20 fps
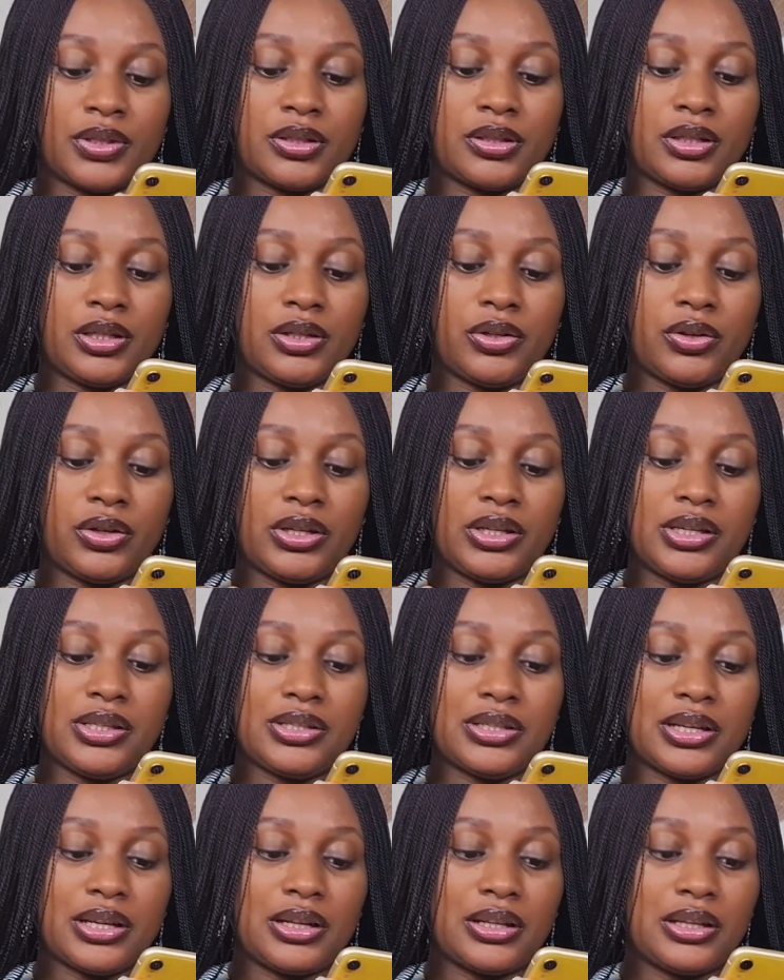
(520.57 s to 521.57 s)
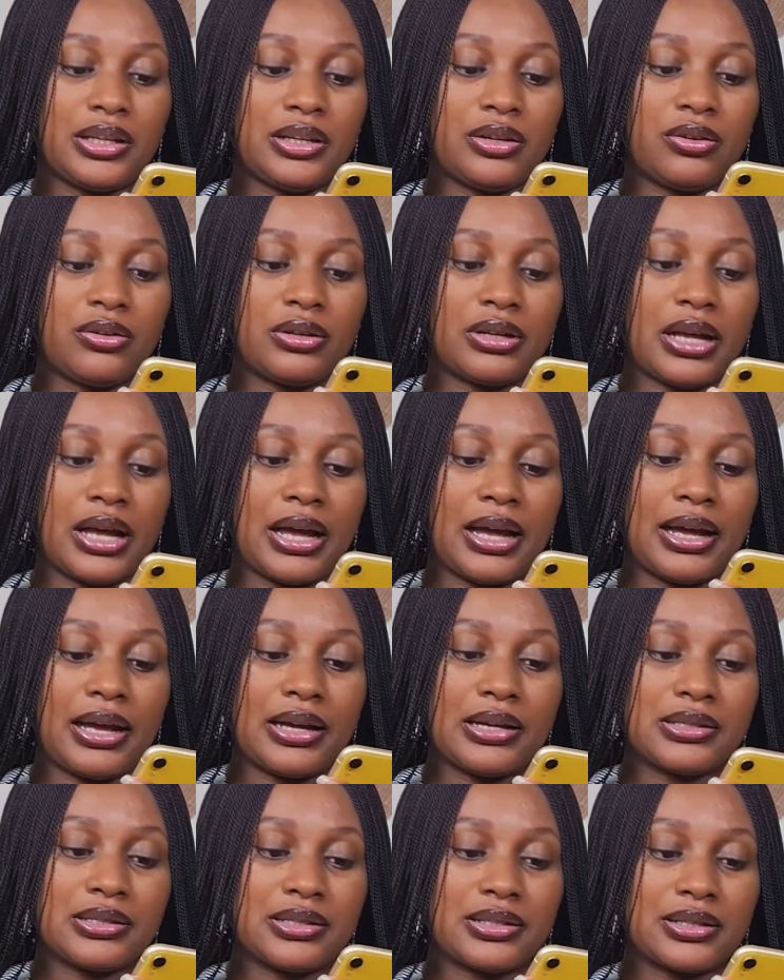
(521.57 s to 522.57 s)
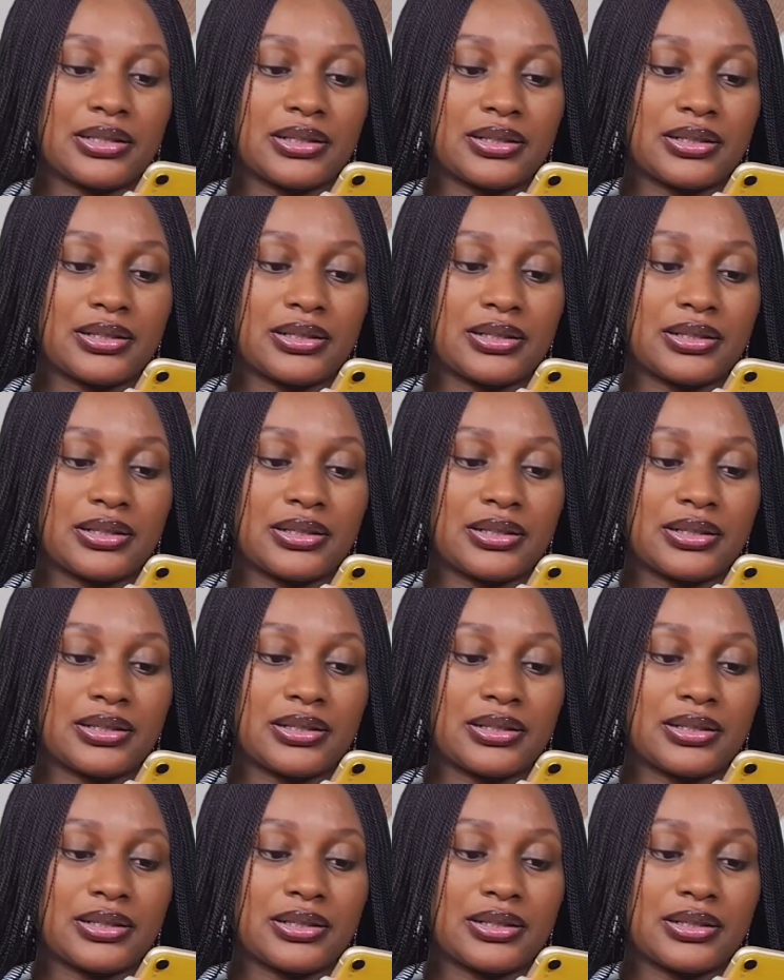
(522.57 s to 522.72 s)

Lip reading: Click on it, click on add,